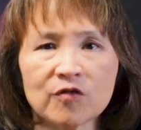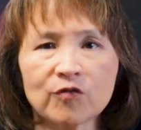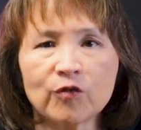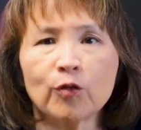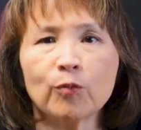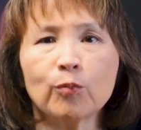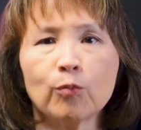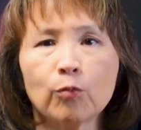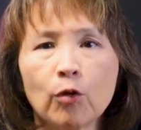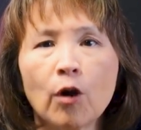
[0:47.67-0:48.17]
for
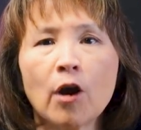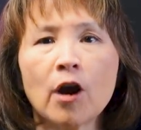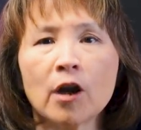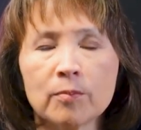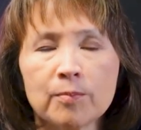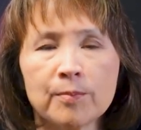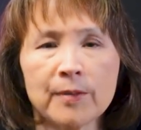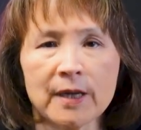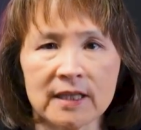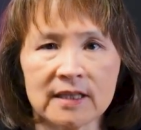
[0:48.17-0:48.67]

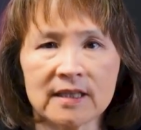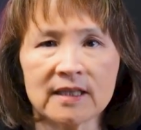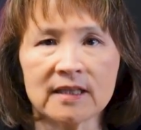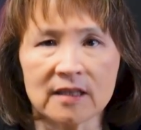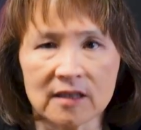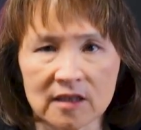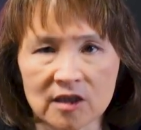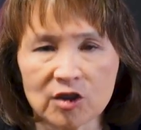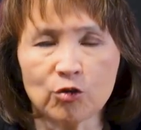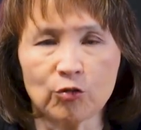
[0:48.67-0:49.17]

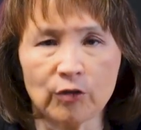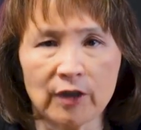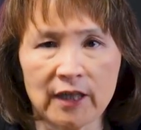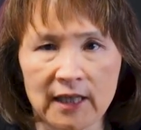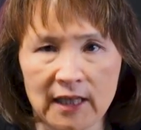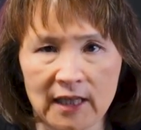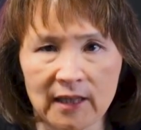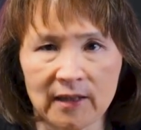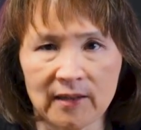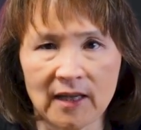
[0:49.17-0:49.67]
broad-based
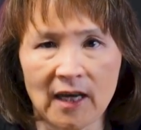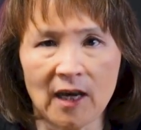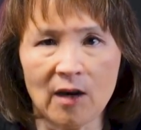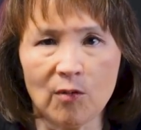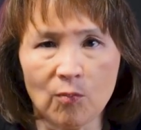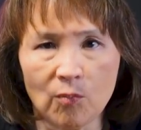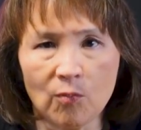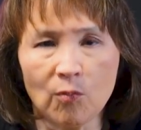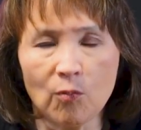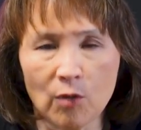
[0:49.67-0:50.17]
screening. And
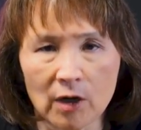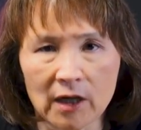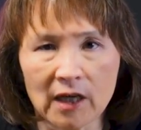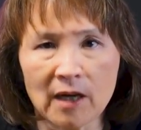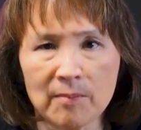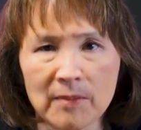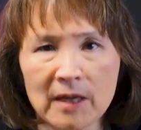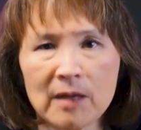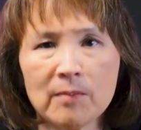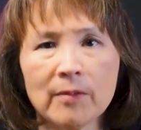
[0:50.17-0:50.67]
what I
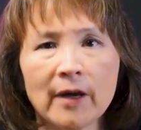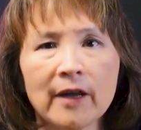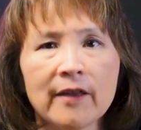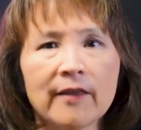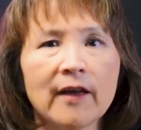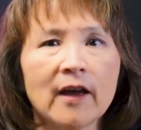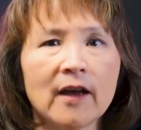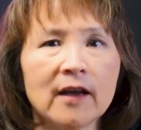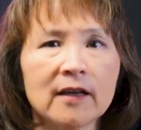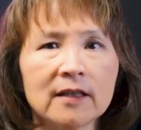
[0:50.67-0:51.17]
mean by
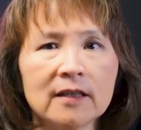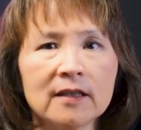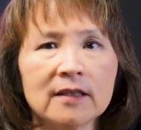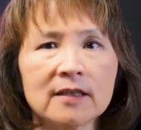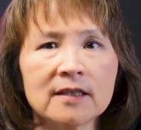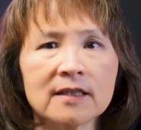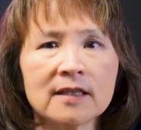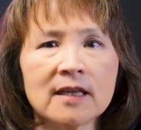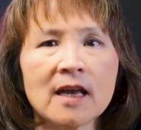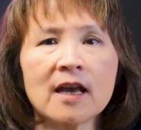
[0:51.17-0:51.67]
that
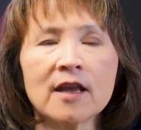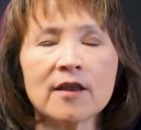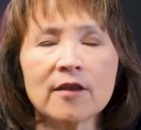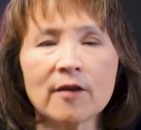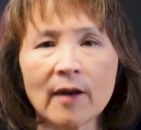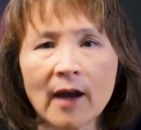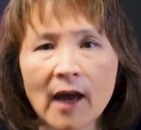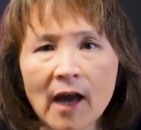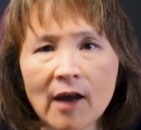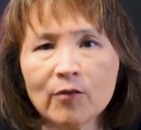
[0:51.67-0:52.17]
is there
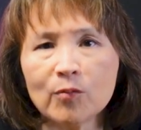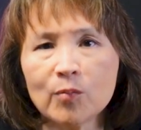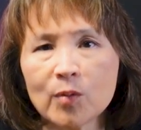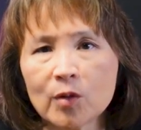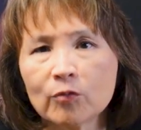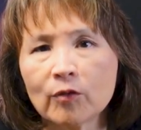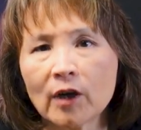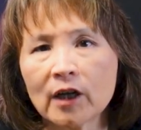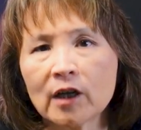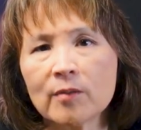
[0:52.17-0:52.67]
haven't been
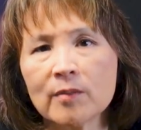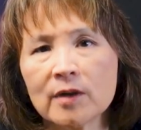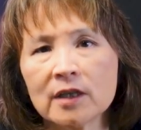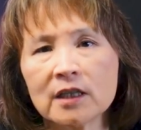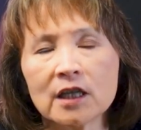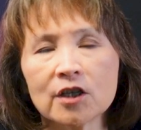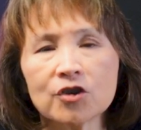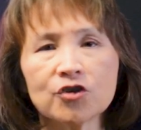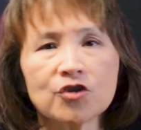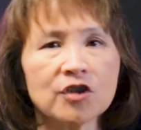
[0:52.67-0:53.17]

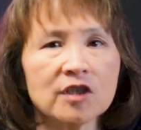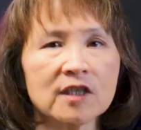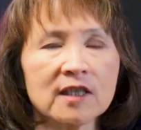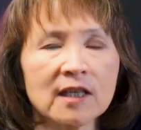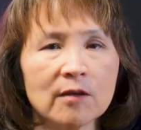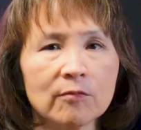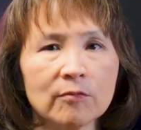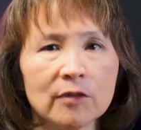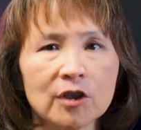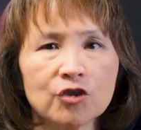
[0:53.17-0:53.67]
recommendations
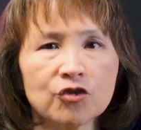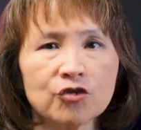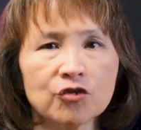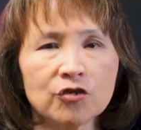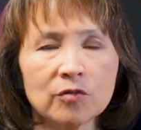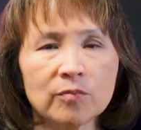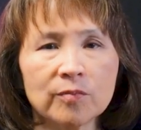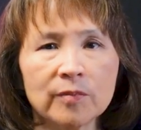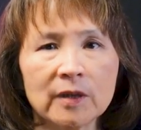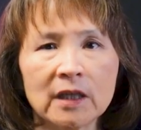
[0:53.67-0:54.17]
that we
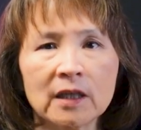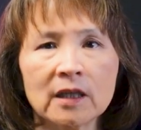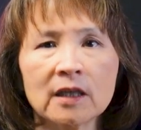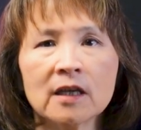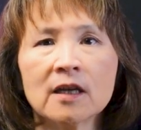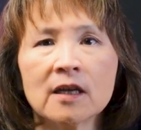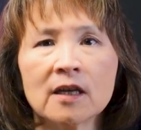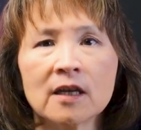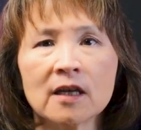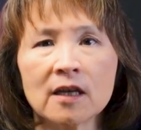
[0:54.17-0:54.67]
should be
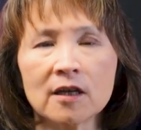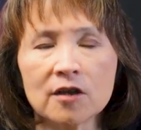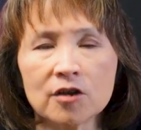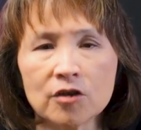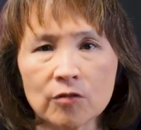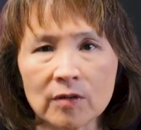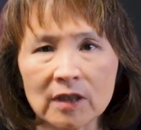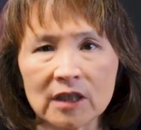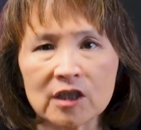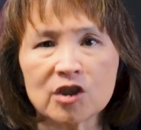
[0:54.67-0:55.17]

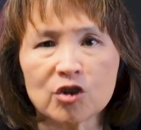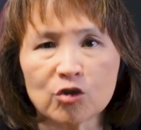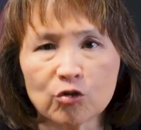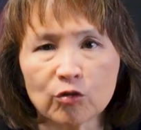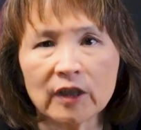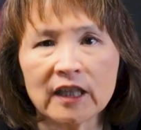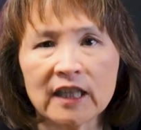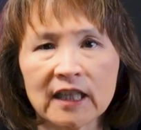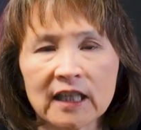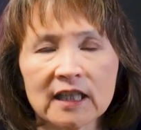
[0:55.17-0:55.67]
doing
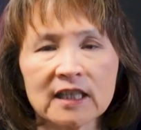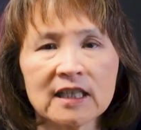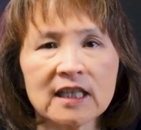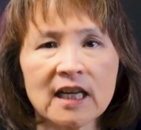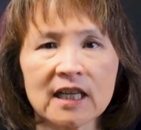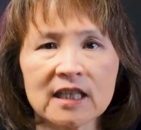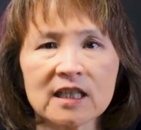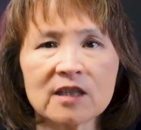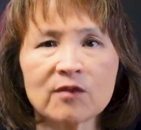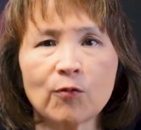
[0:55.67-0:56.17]
screening
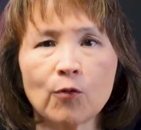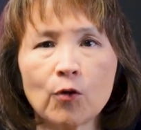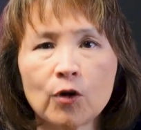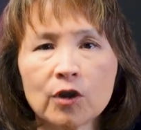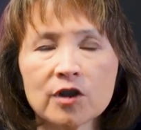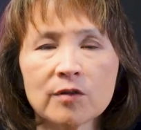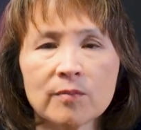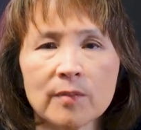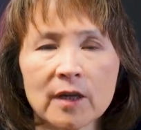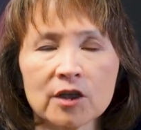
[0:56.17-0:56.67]
tests for
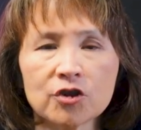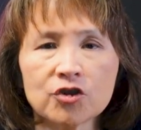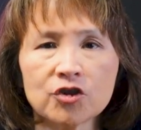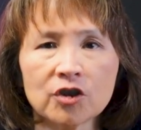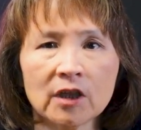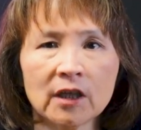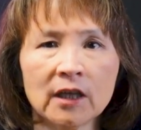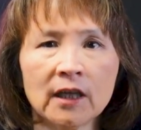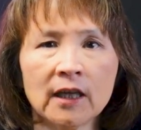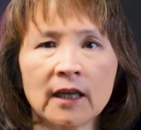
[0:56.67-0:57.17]
dementia